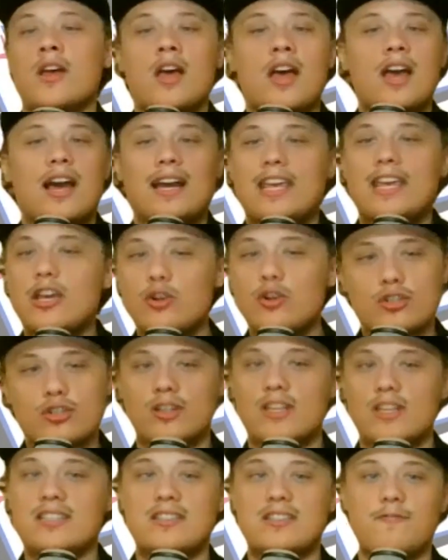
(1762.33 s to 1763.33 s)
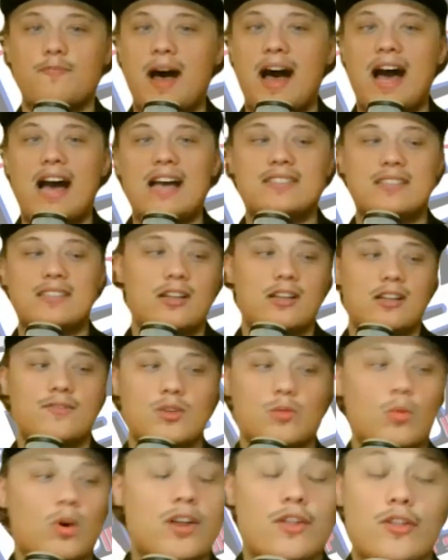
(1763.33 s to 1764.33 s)
a huge list of positives,
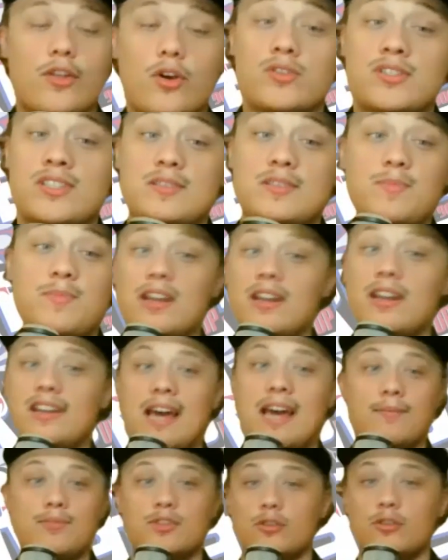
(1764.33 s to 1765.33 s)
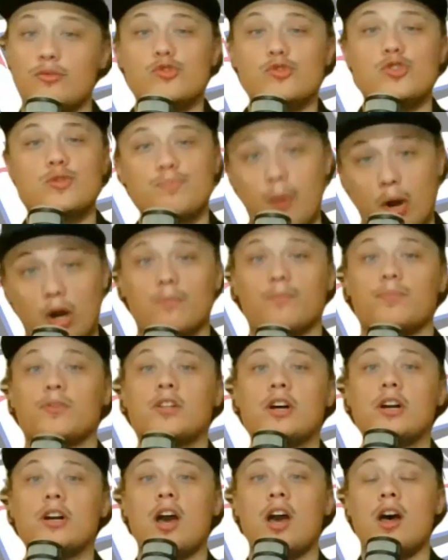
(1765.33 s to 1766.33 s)
and one of those is being an absolute spark
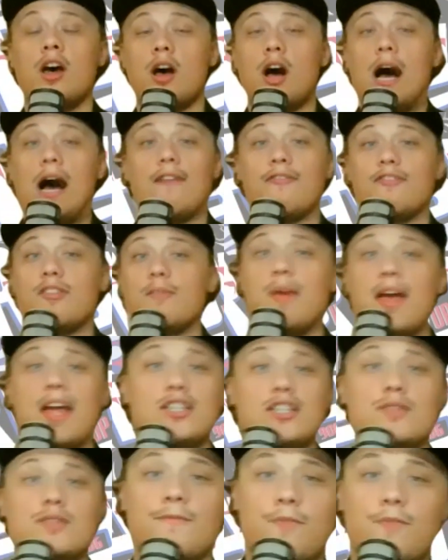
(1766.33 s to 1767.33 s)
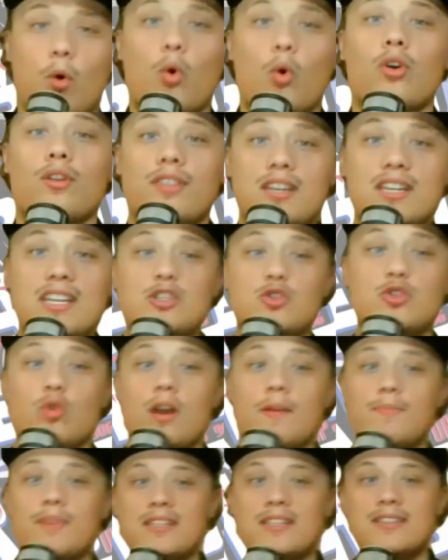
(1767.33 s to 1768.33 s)
plug off the bench for the
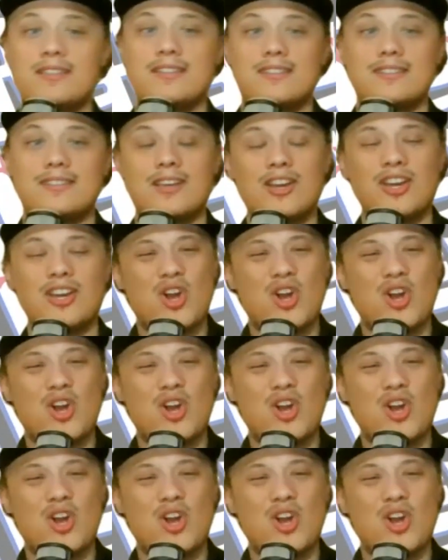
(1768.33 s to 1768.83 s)
Detroit Pistons.